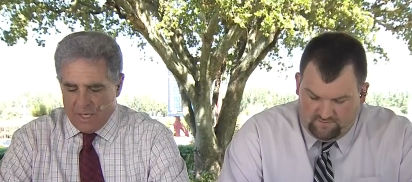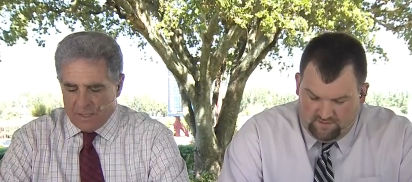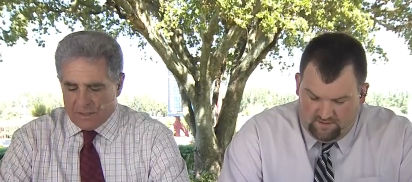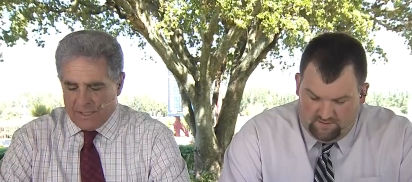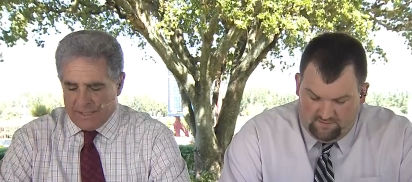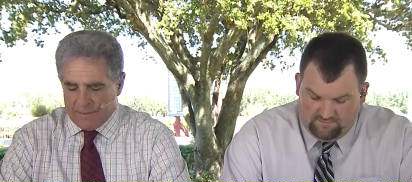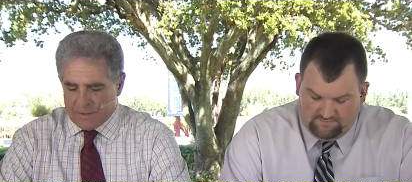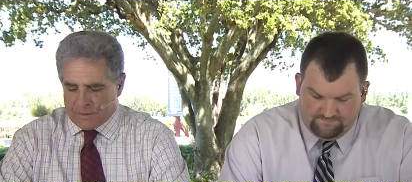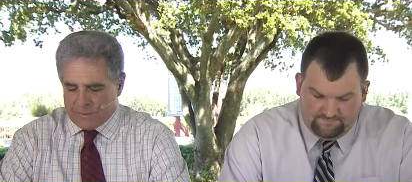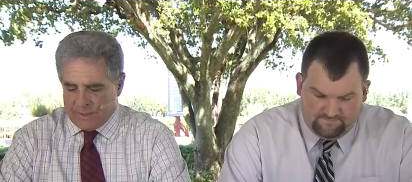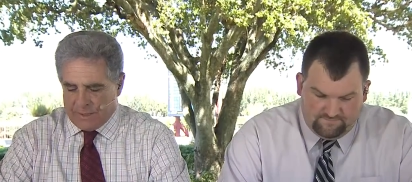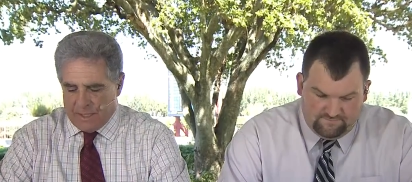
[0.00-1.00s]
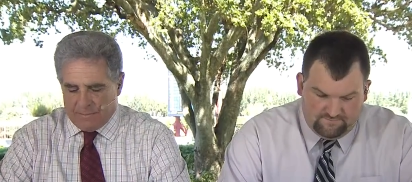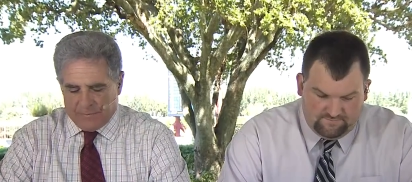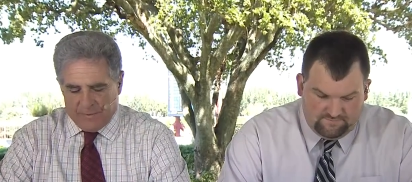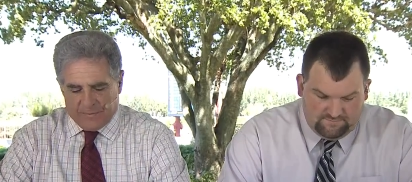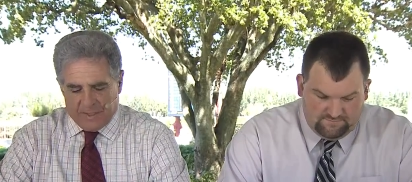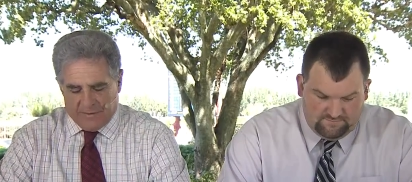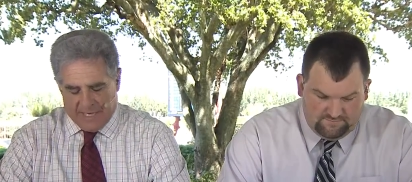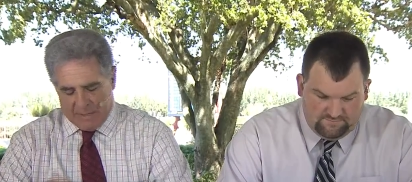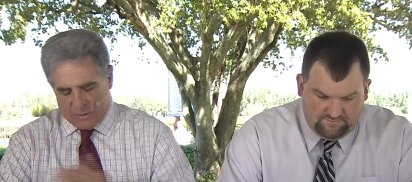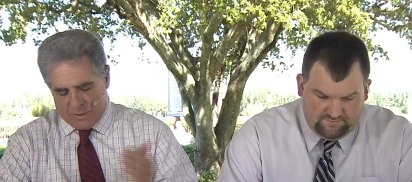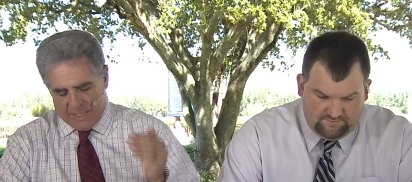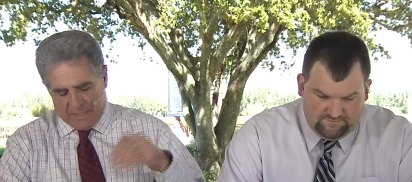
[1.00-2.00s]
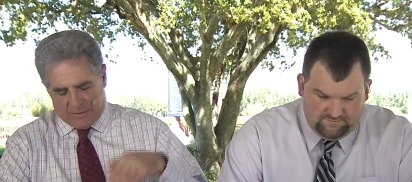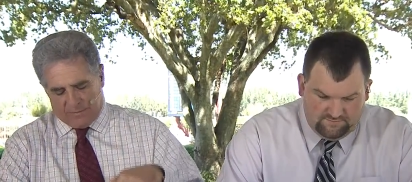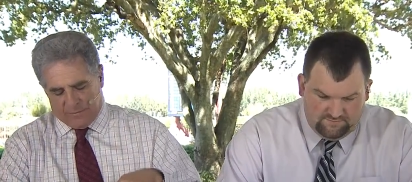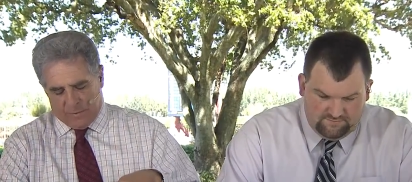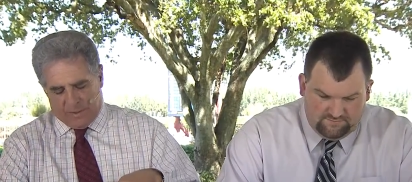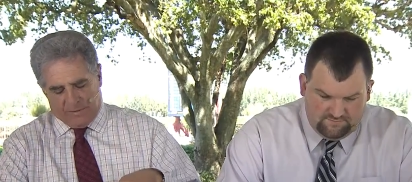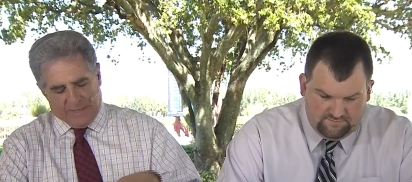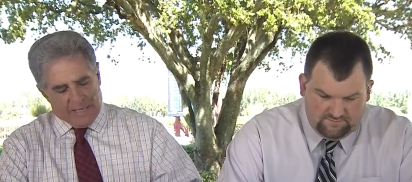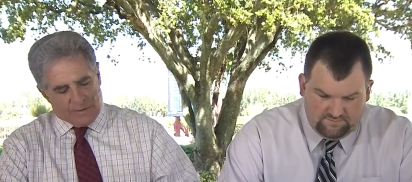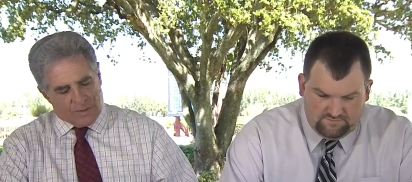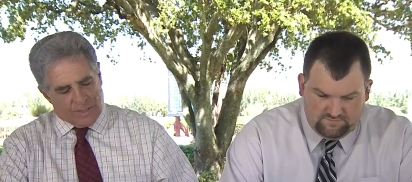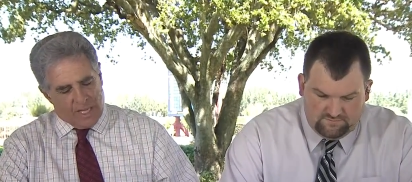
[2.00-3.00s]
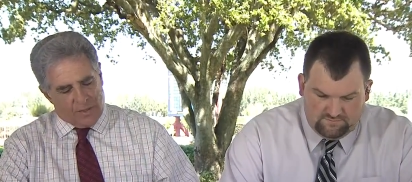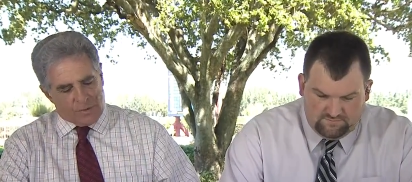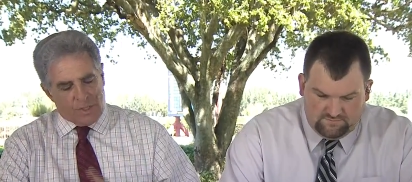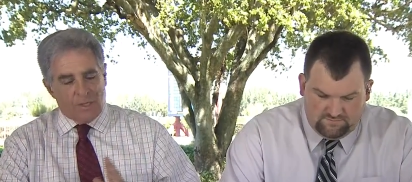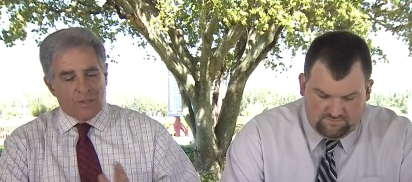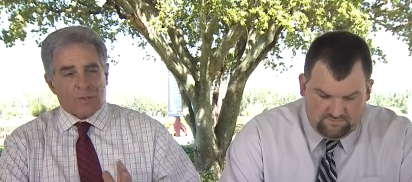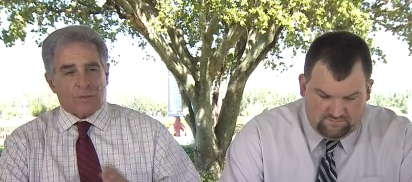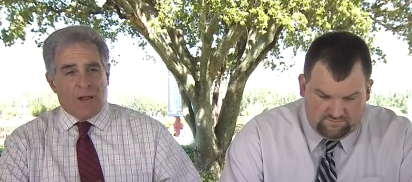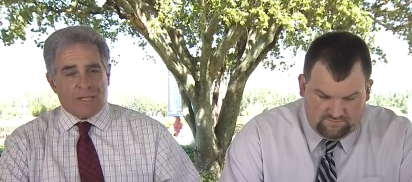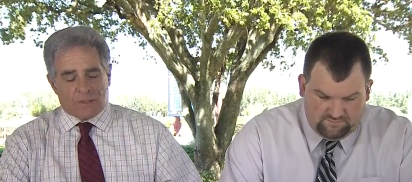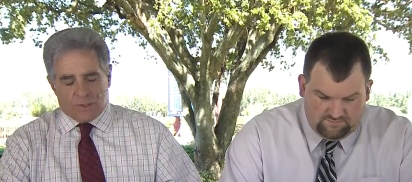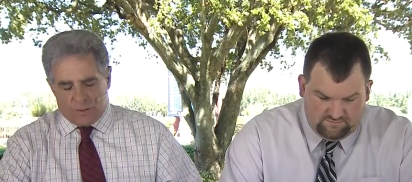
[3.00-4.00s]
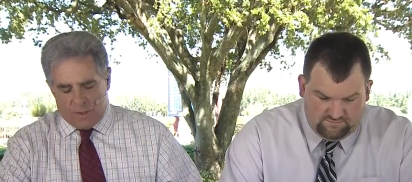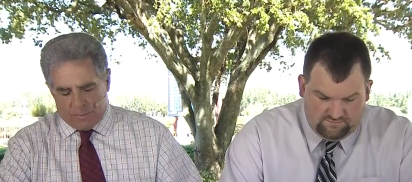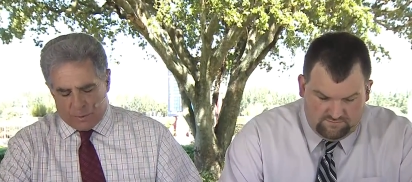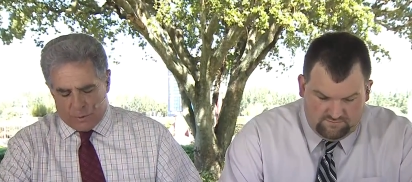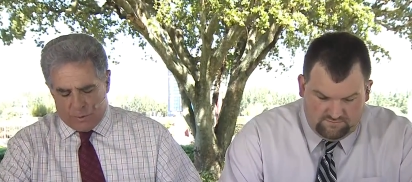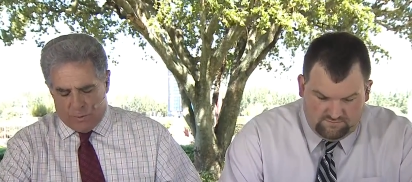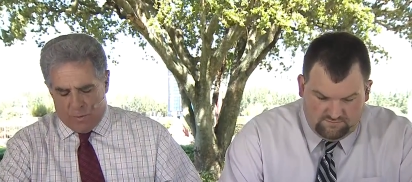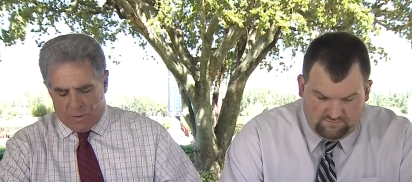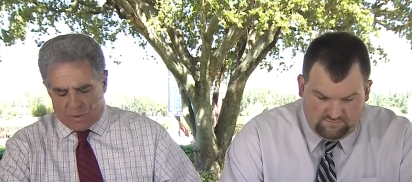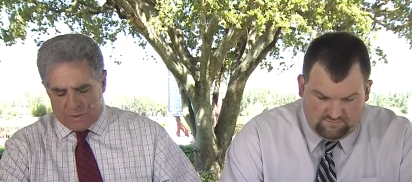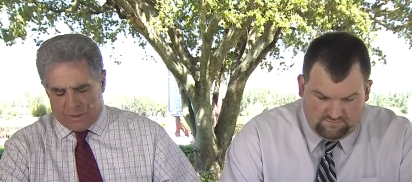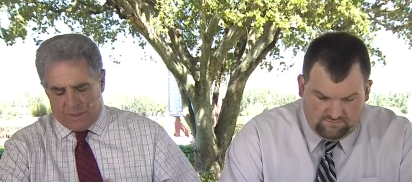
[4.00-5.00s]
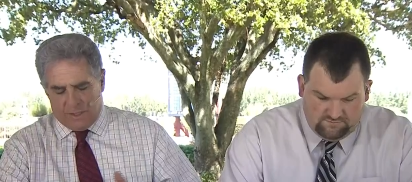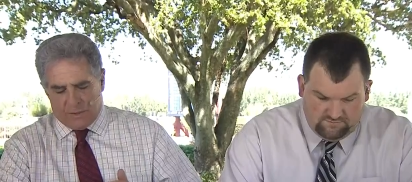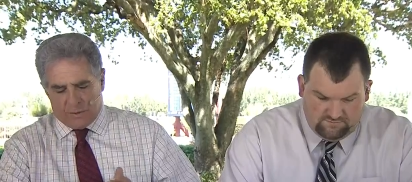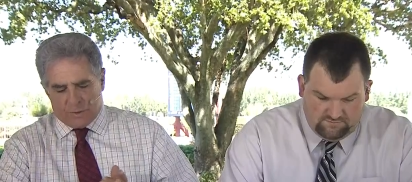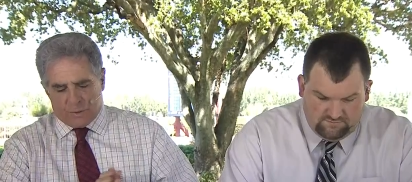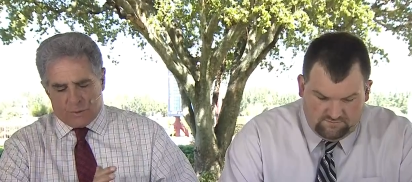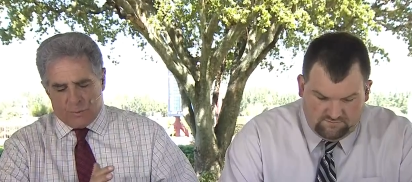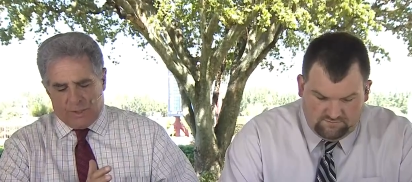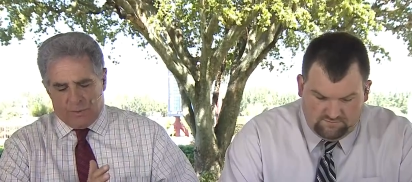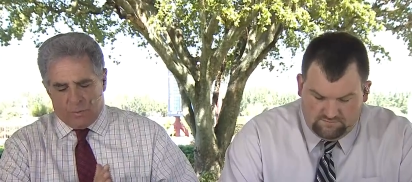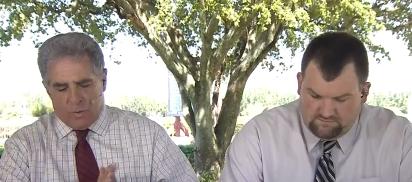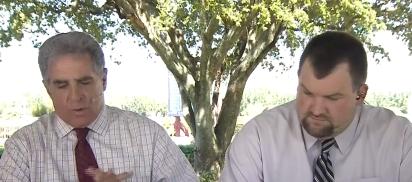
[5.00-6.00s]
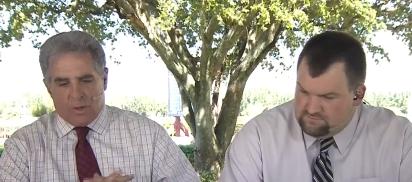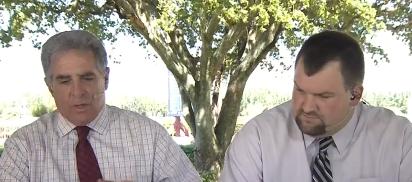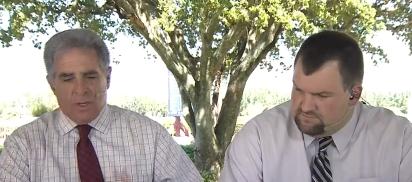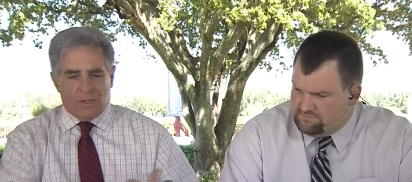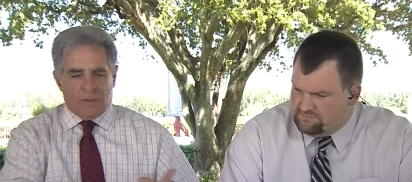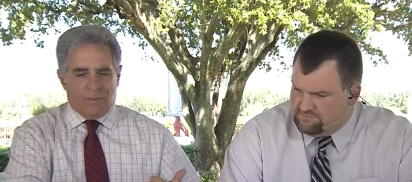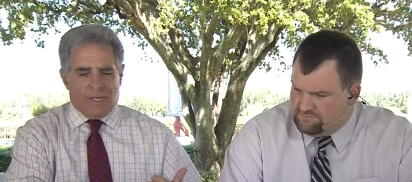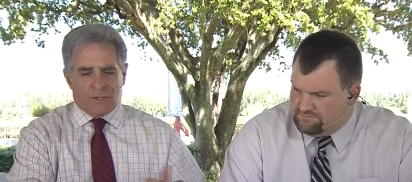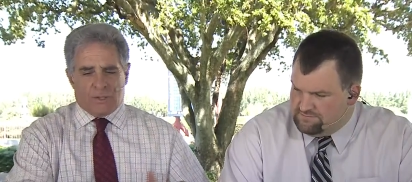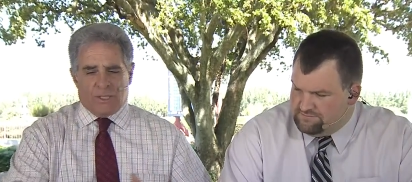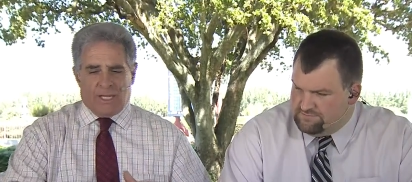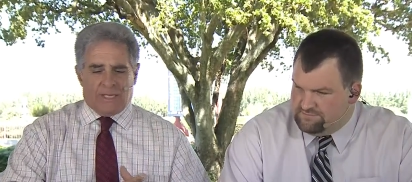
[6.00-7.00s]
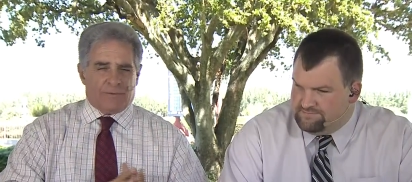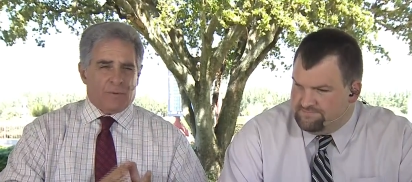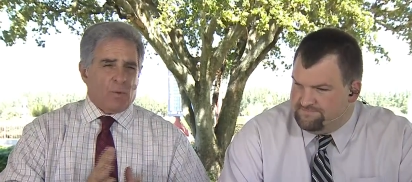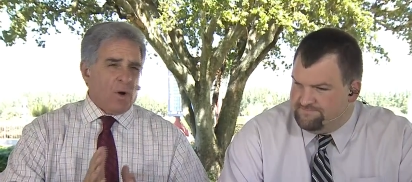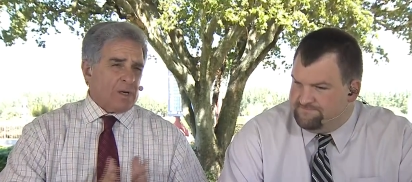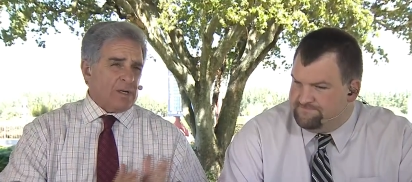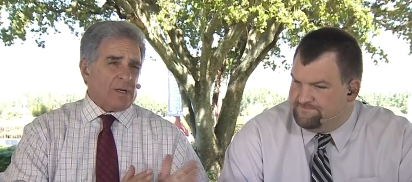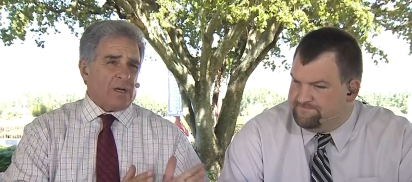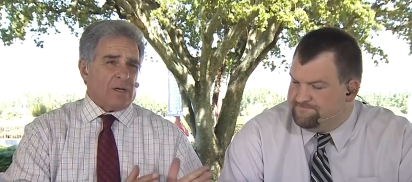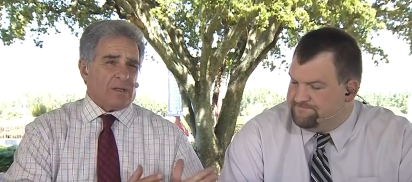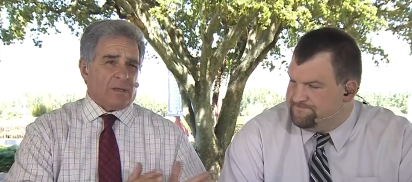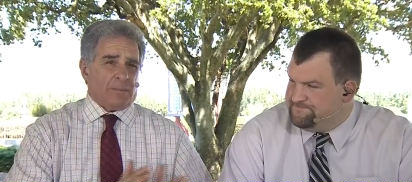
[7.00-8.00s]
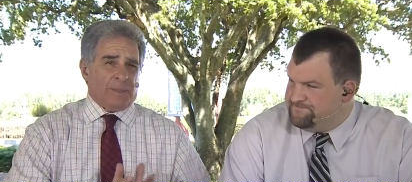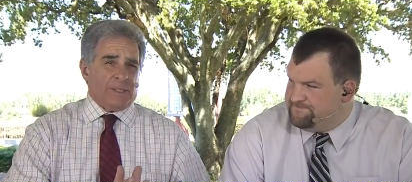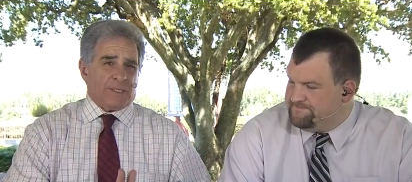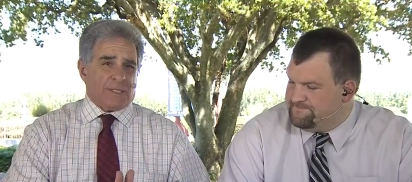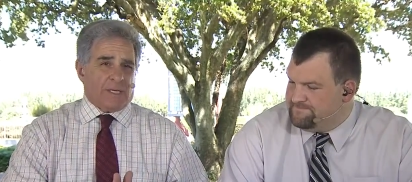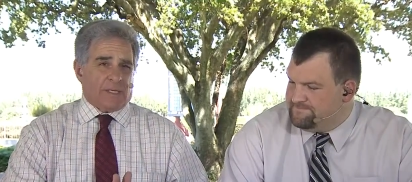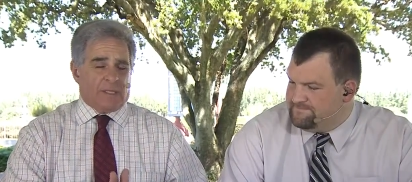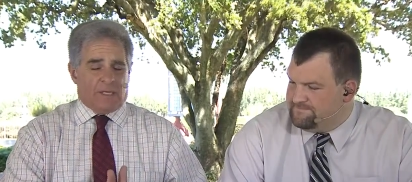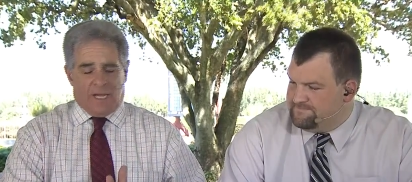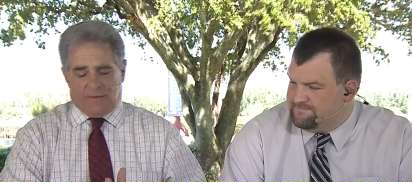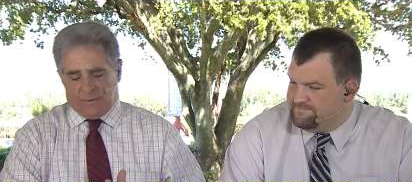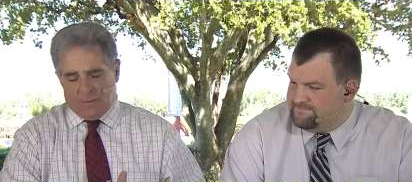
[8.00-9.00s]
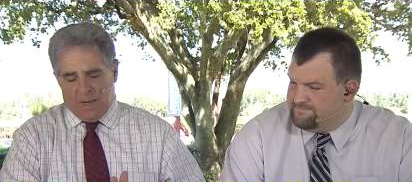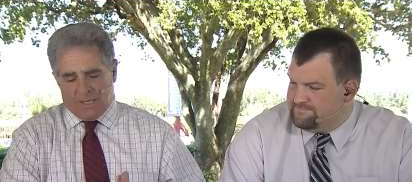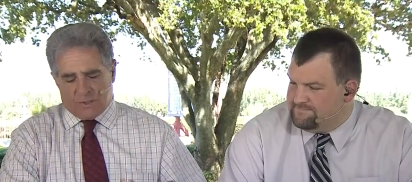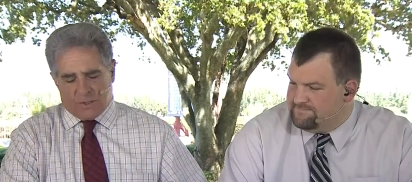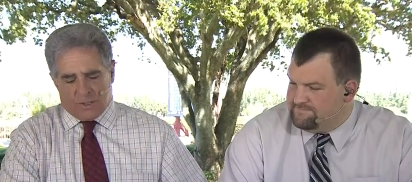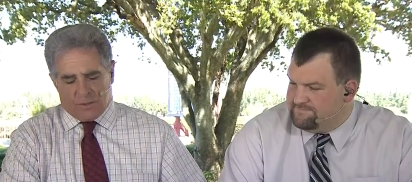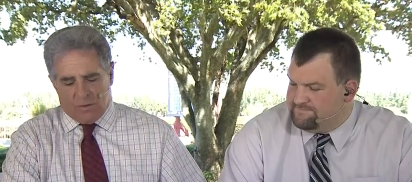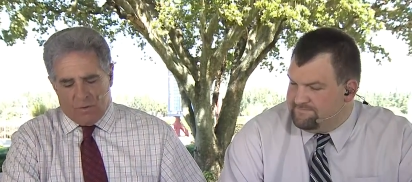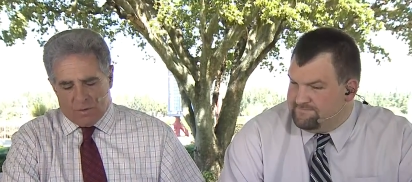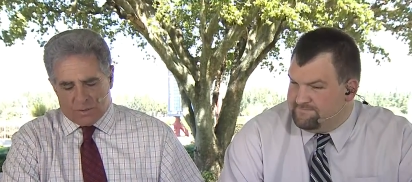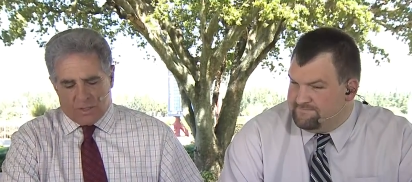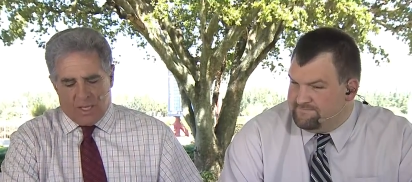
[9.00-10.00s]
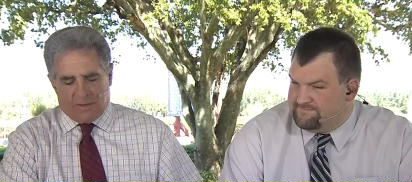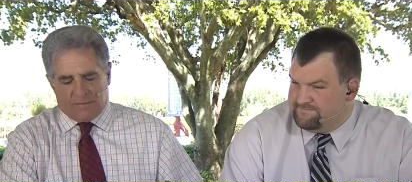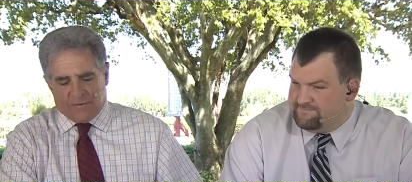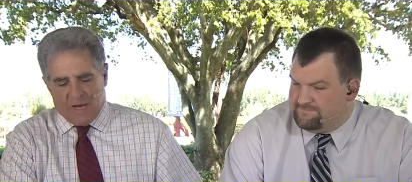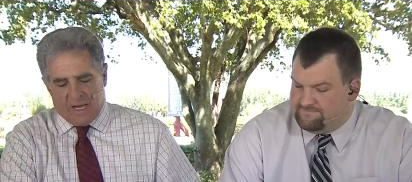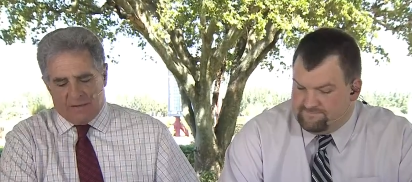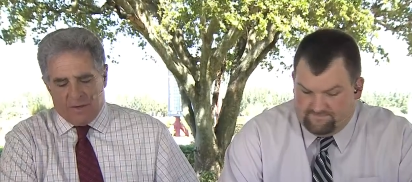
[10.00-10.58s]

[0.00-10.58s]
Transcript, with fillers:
Speaker 1: Claim is three and up, 50000 down to $40,000. Scratch the number two horse in here, Sweetwater. You mentioned that if you wanted to cut the Pete's ticket in half, you might single a horse like five,